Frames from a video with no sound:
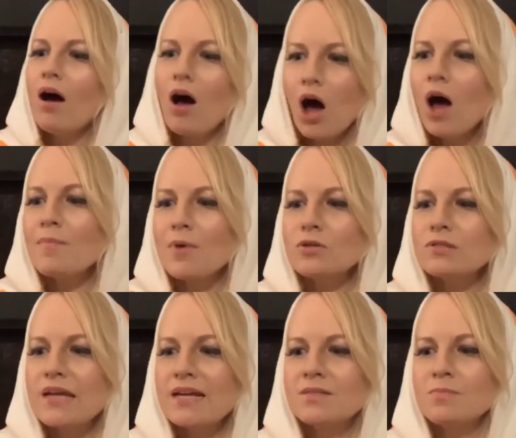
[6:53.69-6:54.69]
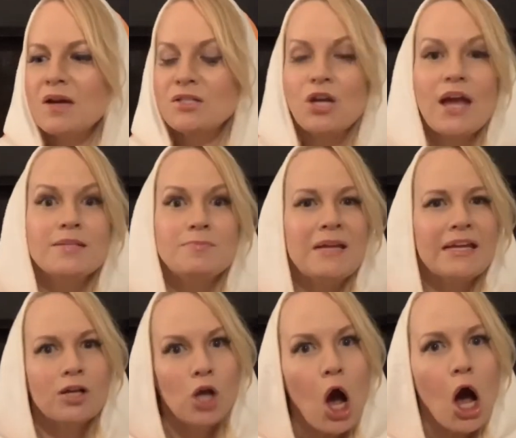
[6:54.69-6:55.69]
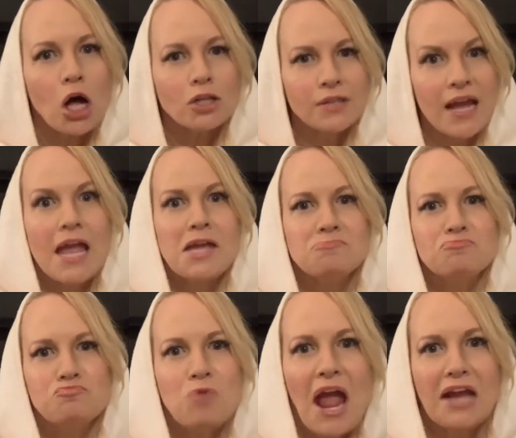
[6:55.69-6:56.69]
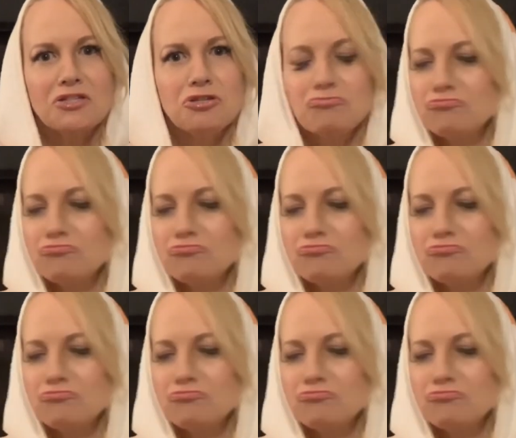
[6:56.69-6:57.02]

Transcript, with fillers: almost as much as being called a rat.